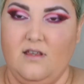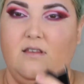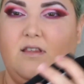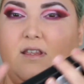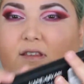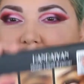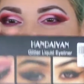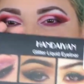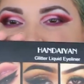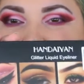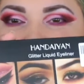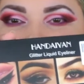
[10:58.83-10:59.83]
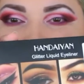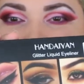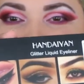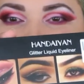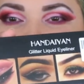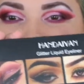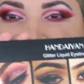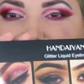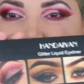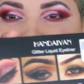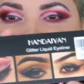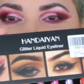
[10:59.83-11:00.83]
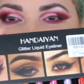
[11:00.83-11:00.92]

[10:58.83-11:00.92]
This set I have that has